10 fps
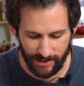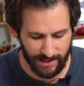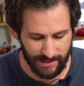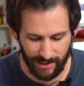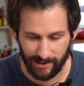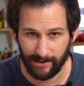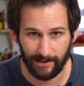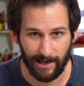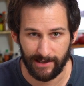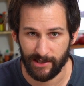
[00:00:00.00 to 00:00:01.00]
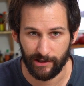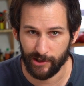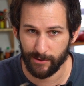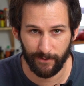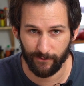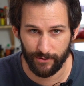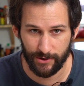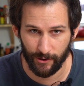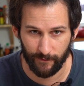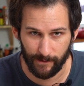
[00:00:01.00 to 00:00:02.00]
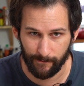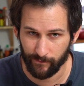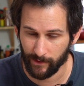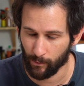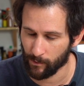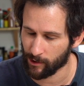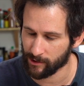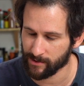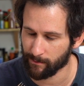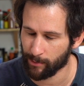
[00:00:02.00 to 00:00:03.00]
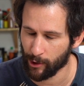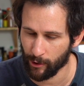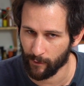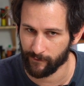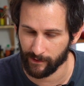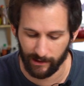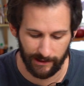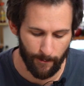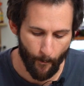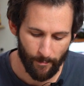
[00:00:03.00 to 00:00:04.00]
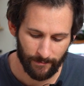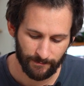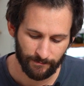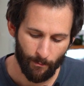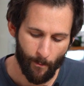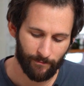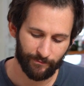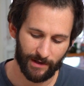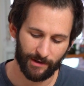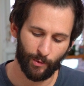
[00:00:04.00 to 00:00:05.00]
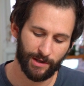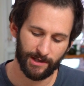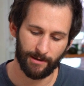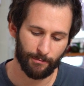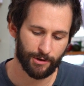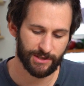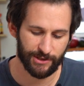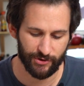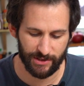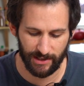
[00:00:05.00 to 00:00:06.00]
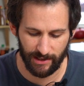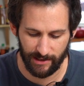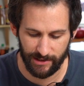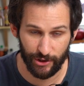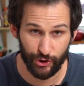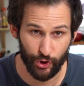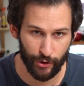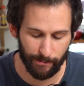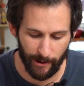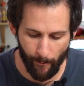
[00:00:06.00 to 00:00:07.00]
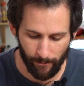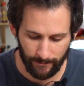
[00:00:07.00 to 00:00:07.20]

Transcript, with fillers: just as like a little accent just before serving. It works perfectly. Now the one that I'm most interested in is the juniper.